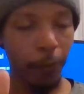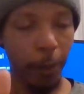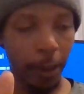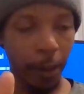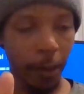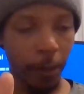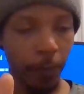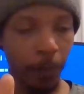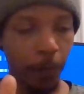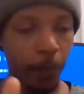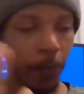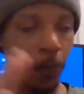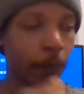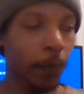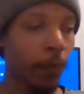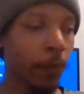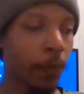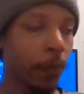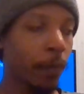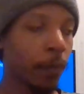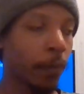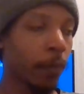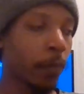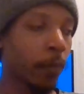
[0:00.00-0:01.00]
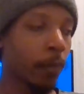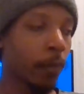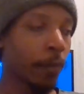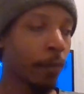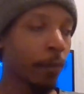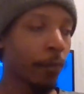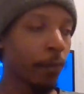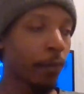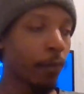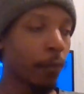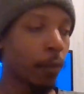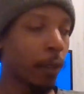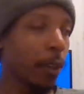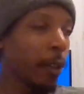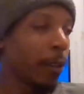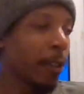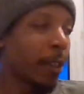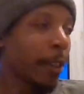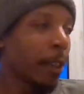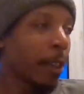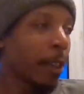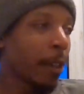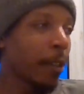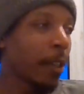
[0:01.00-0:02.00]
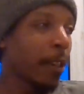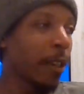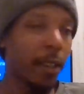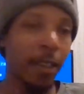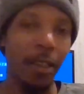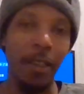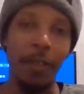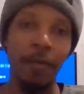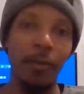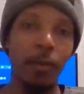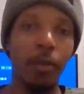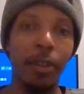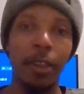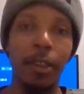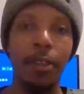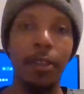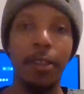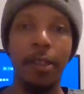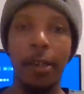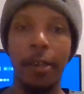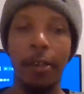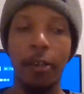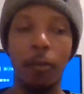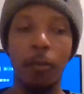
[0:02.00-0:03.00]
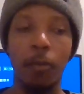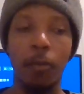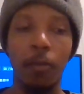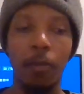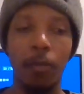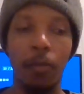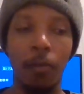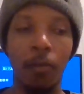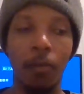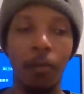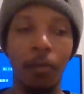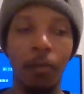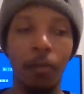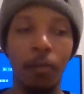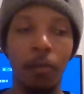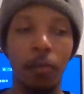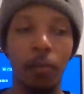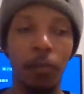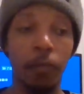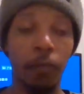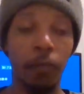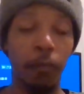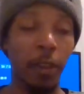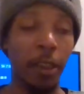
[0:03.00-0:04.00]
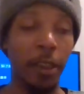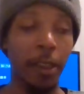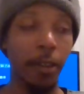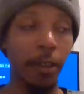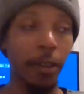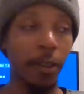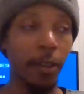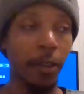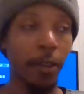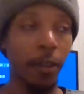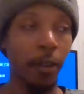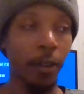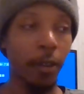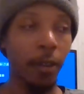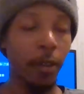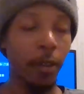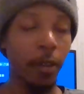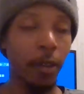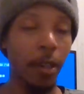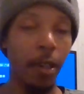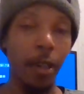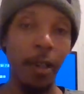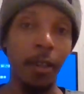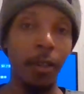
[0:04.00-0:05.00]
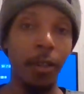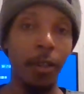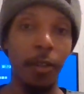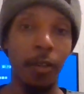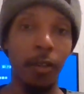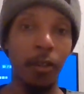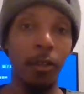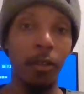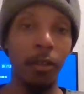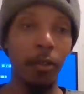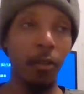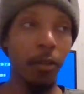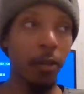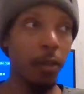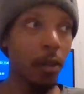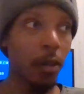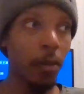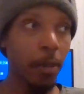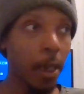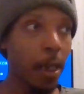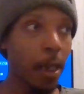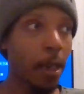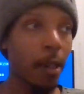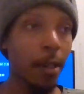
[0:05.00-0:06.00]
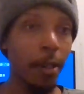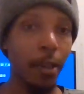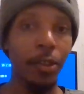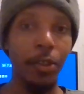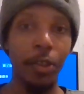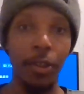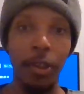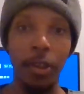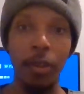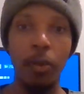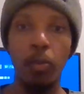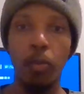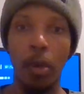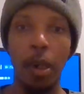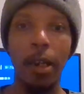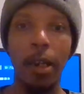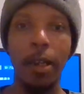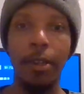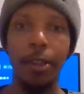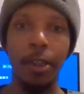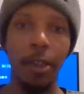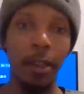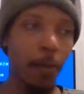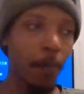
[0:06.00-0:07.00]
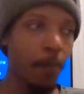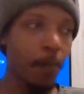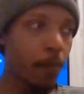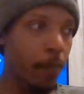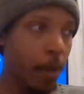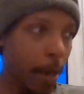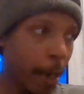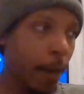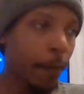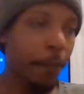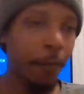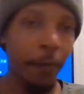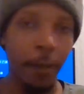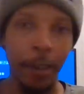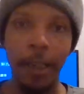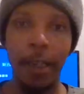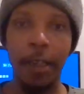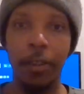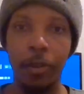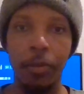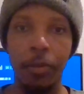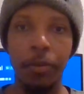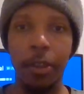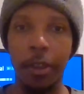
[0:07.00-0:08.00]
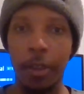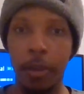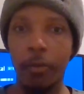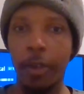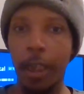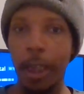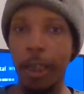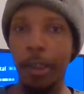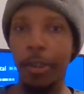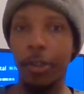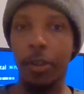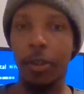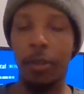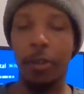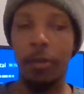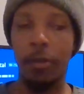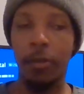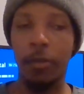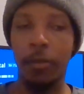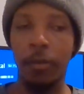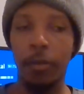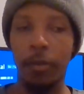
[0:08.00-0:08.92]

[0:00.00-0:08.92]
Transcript: Right? When you're on the other hand, everyone needs help. Right? And to be honest, she was in a bad financial situation.